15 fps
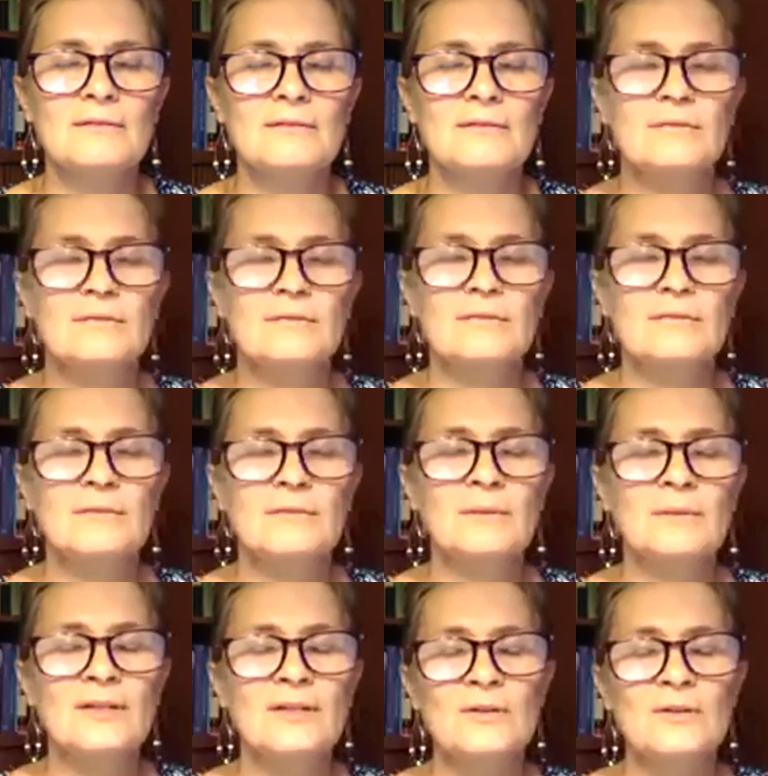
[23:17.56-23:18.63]
Maybe
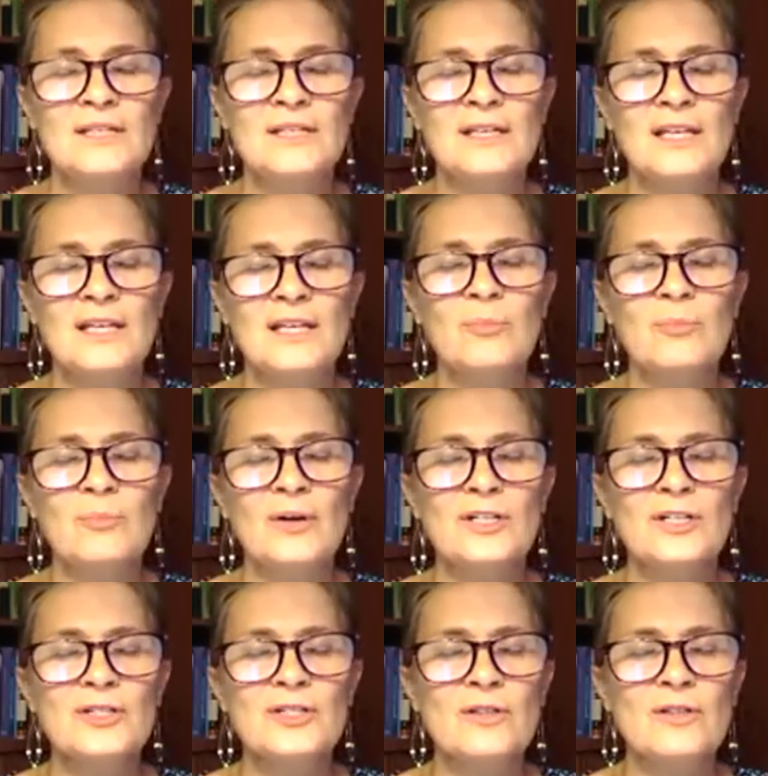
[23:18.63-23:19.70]
noticing any pressure
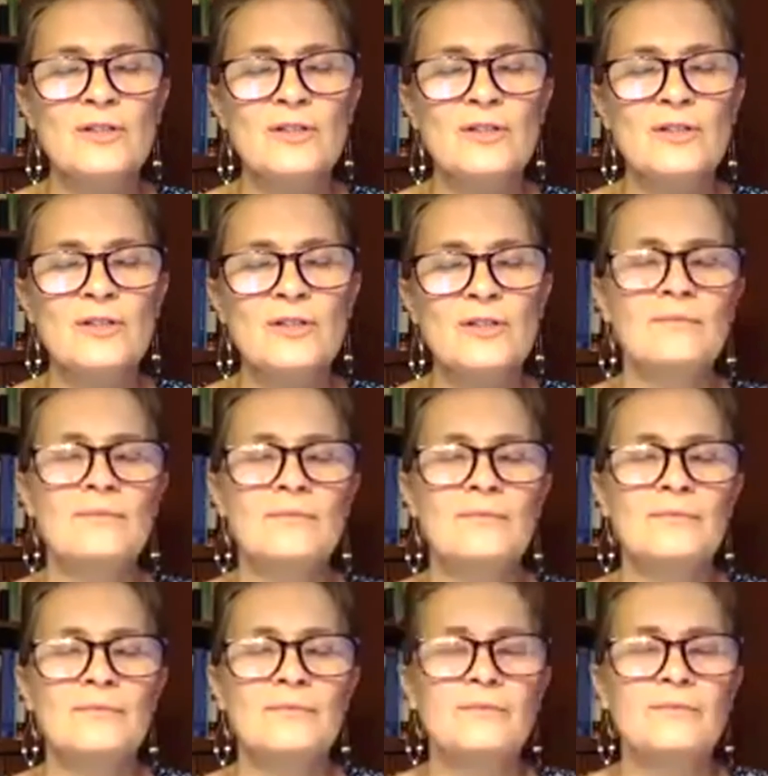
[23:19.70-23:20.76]
there,
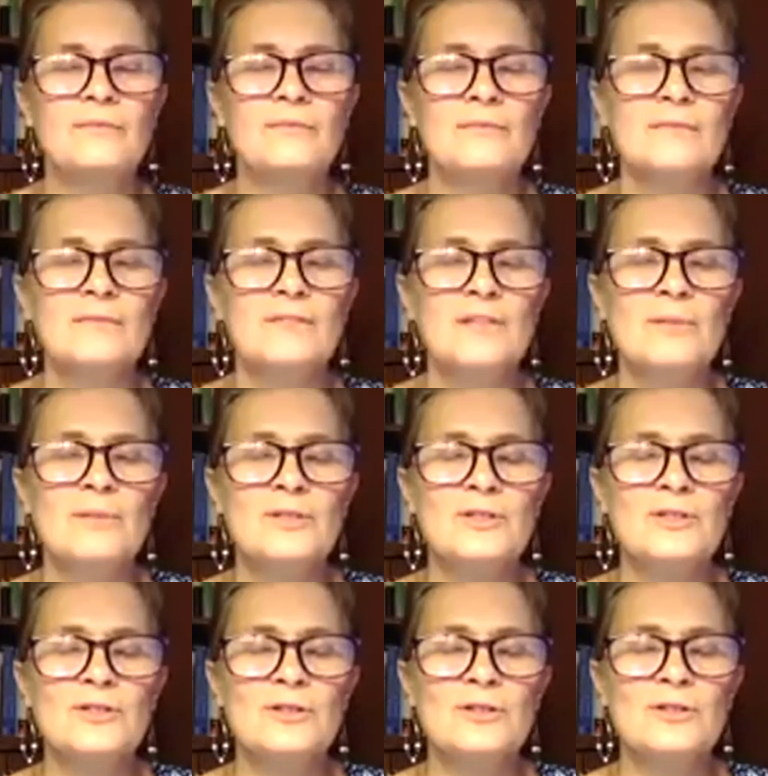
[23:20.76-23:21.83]

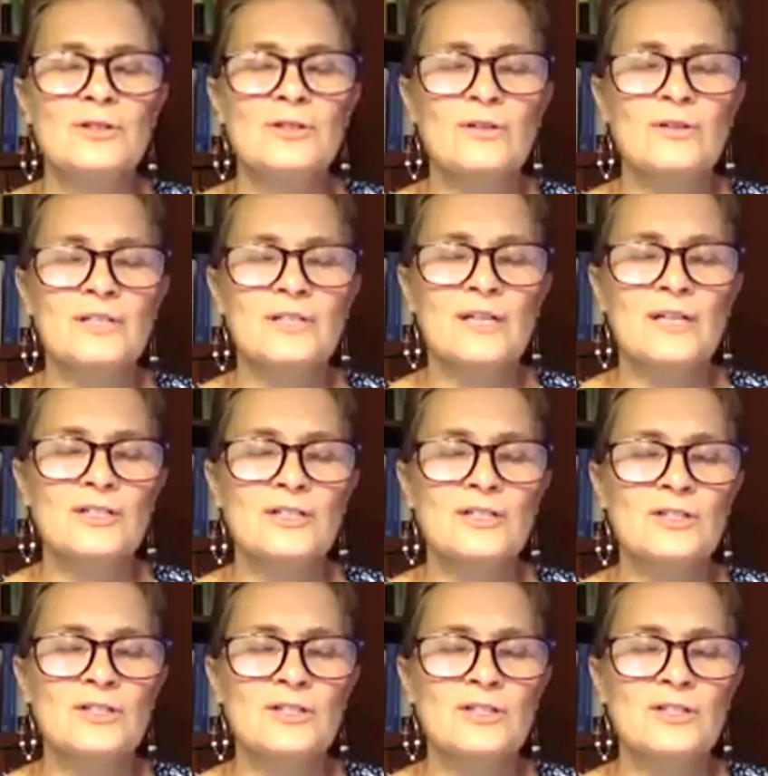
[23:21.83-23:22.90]
temperature or
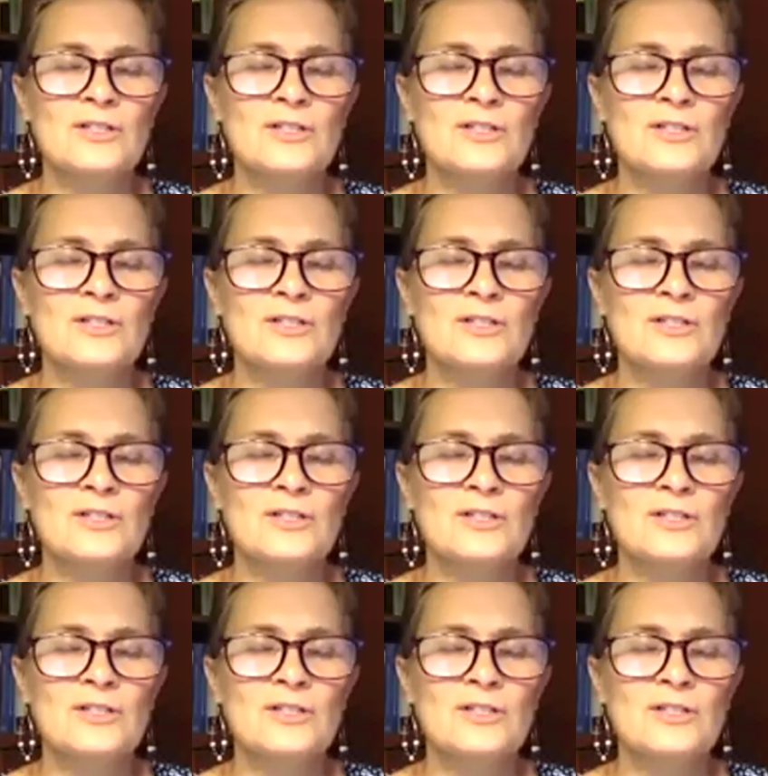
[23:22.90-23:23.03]
textures.